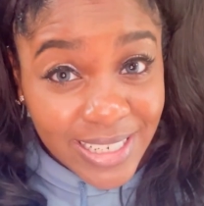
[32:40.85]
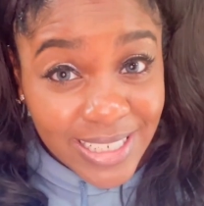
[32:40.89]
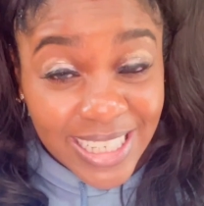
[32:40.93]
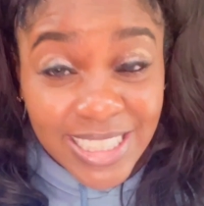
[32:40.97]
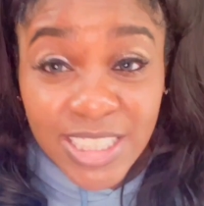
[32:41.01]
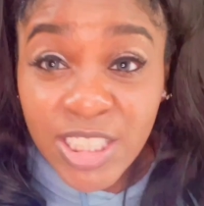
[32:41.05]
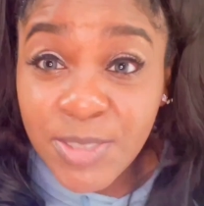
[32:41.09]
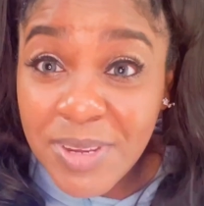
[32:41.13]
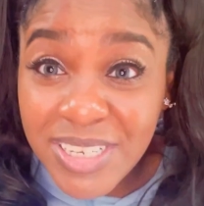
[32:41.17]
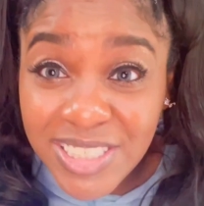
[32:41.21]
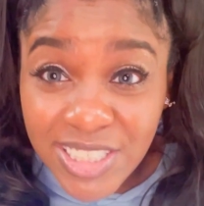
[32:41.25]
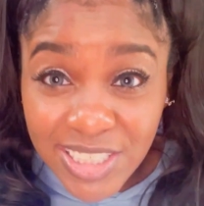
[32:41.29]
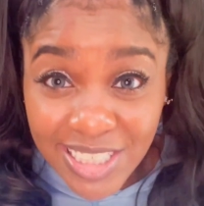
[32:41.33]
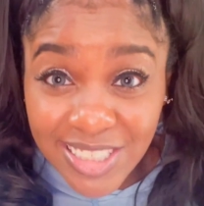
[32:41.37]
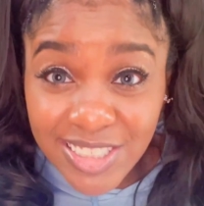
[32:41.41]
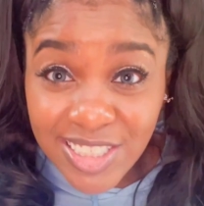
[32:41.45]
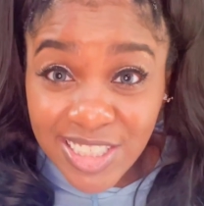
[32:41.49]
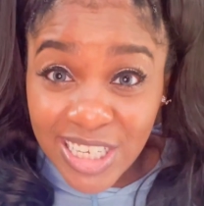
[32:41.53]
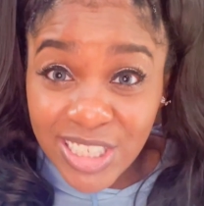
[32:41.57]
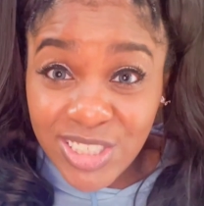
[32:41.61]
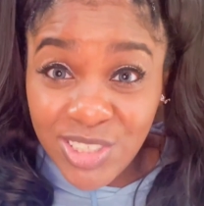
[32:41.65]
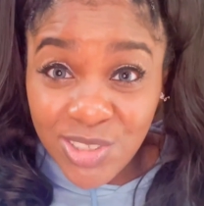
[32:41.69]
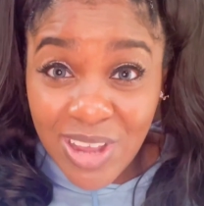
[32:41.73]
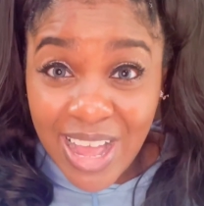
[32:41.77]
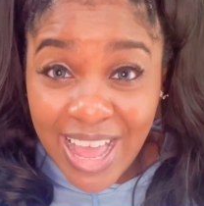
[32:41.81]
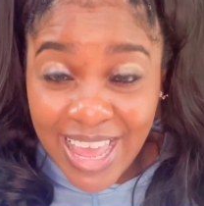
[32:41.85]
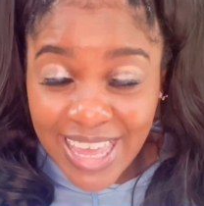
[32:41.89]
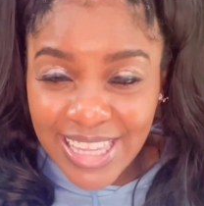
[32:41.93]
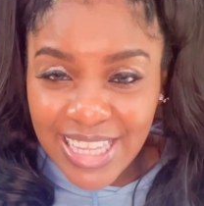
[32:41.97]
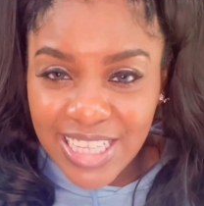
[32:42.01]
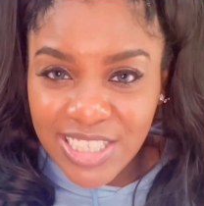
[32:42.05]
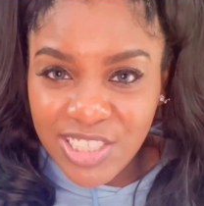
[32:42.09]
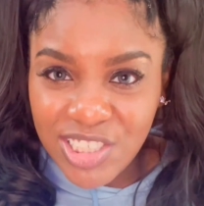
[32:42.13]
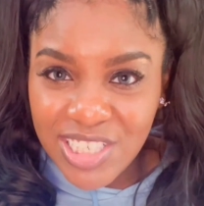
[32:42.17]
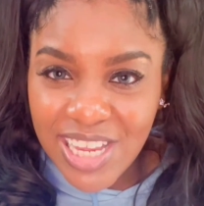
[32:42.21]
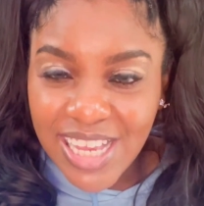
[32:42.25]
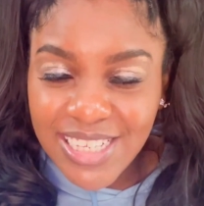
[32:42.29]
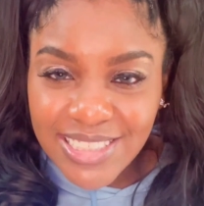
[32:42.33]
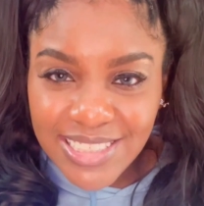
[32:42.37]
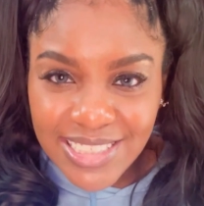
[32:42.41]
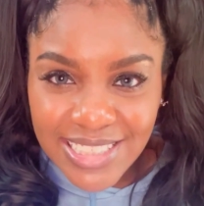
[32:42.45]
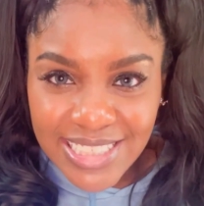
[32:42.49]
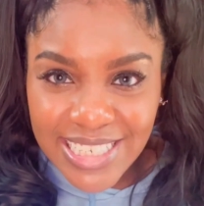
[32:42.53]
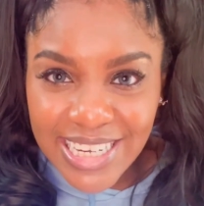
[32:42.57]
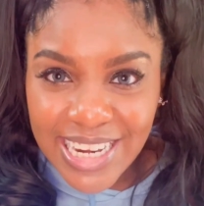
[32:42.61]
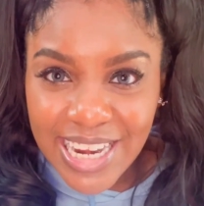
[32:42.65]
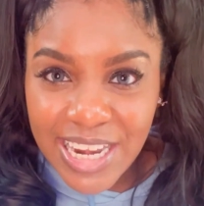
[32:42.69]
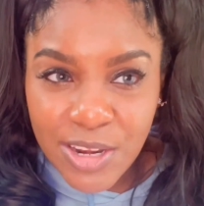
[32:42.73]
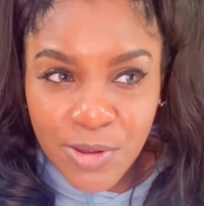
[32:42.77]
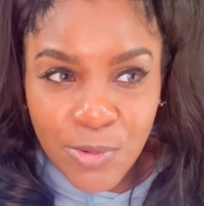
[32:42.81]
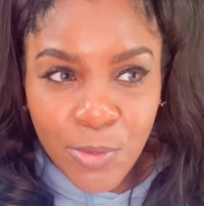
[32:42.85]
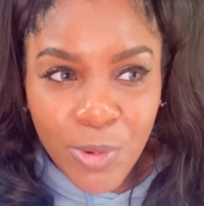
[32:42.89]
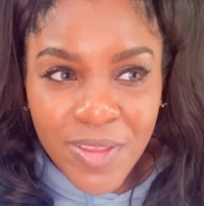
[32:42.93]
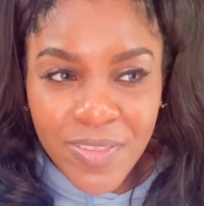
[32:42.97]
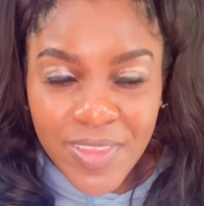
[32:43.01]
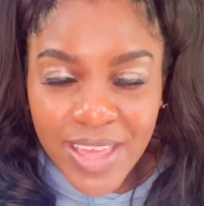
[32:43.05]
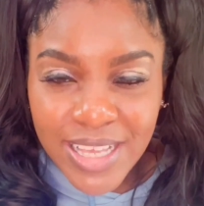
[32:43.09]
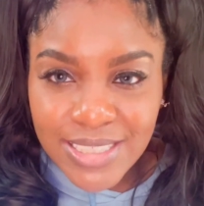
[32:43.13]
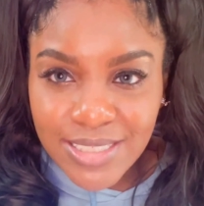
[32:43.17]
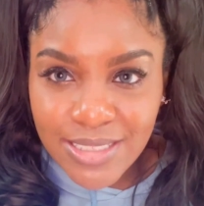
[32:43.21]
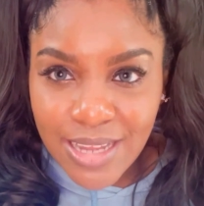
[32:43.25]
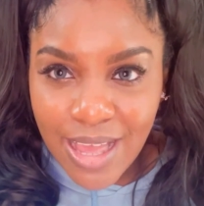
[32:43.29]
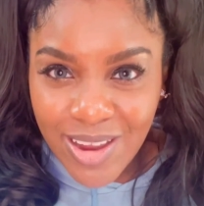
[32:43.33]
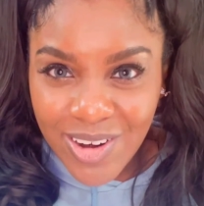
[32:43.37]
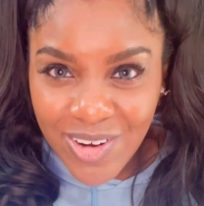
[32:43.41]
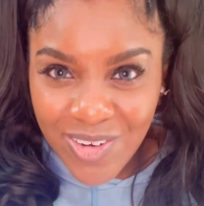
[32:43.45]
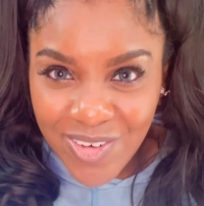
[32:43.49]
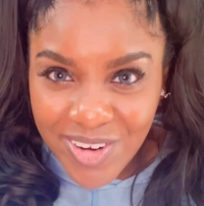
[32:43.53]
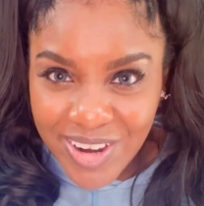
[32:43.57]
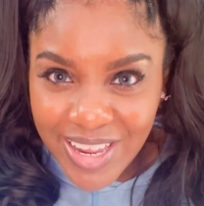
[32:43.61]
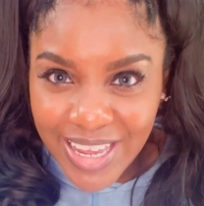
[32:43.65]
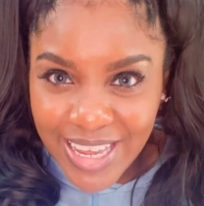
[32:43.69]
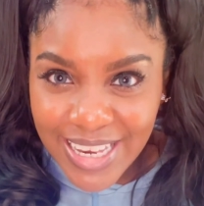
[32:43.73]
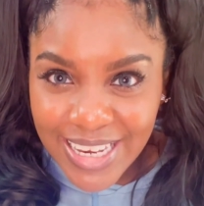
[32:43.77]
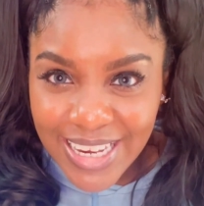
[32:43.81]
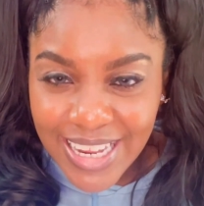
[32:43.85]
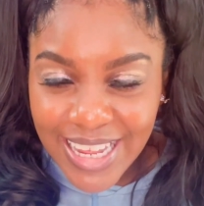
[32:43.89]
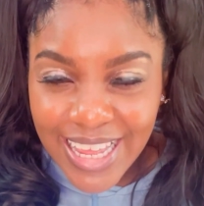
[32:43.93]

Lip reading: especially in Jeju Island, she hasn't seen anyone that's not Korean.